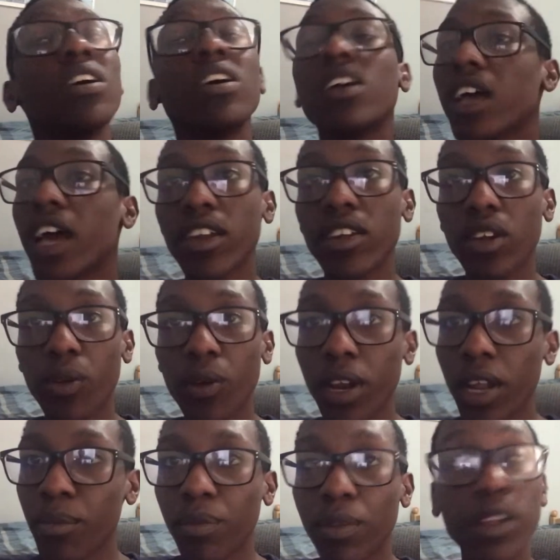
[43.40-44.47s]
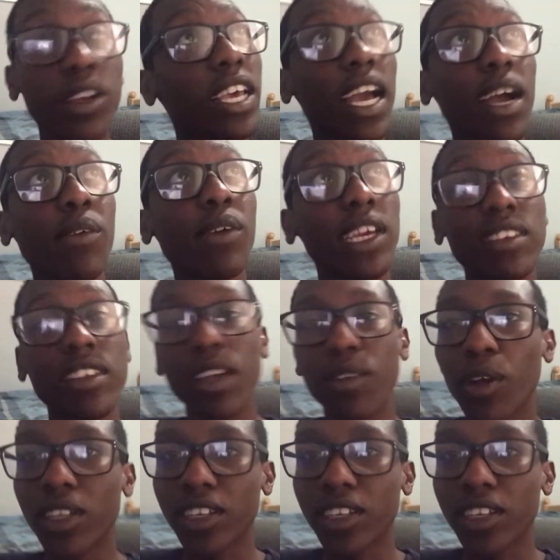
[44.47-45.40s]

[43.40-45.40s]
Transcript: I don't know what I'm looking at when I say roll it,